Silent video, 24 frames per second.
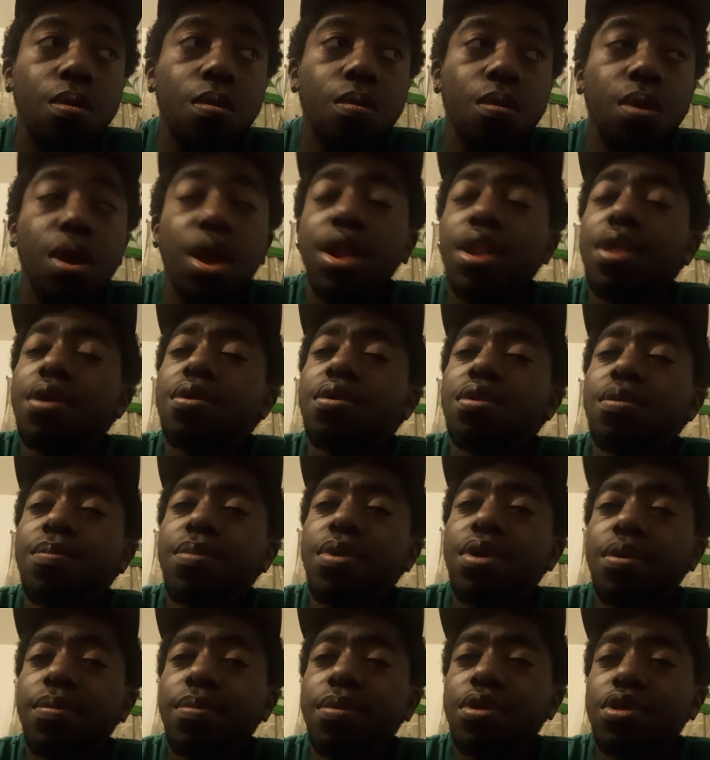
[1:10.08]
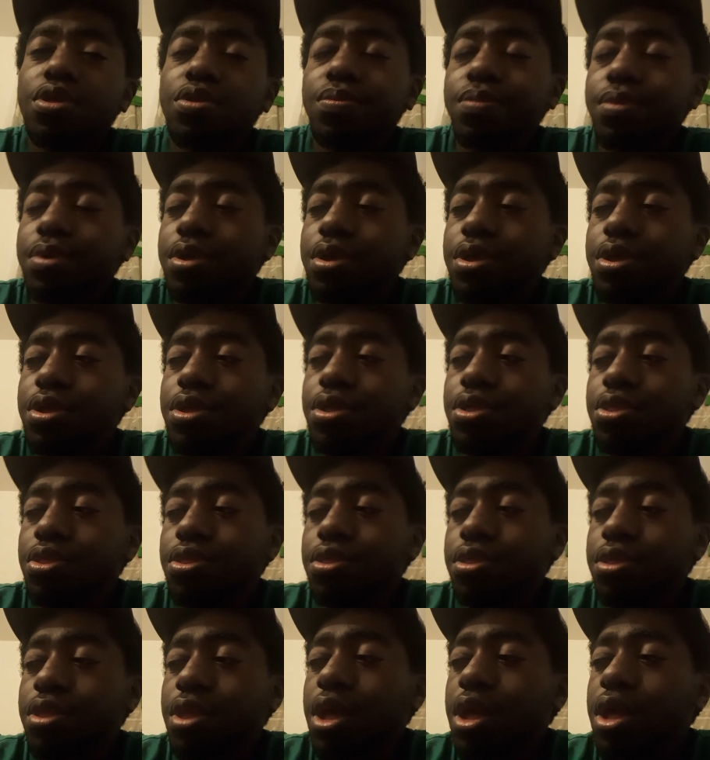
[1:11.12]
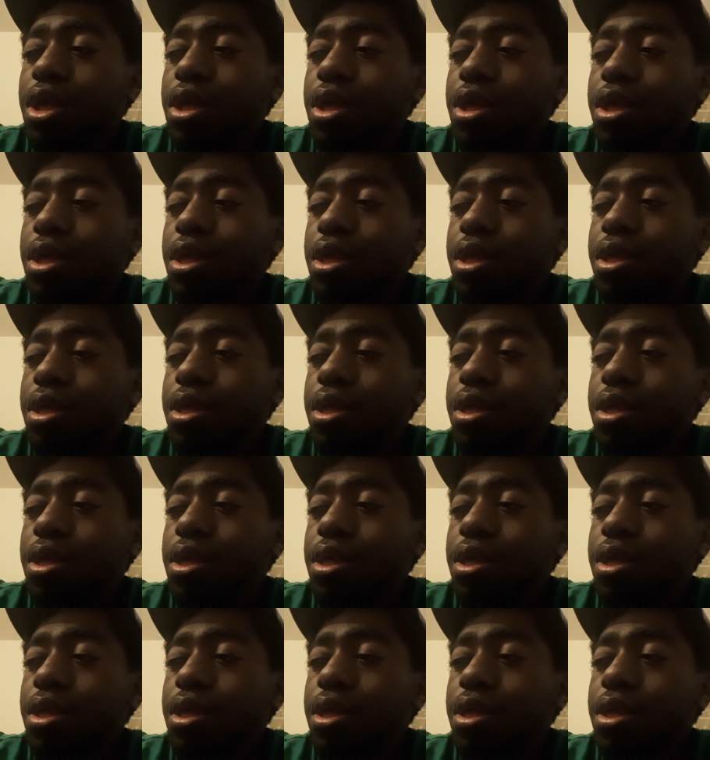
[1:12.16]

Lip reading: Riding on a BMX bike, because it's not,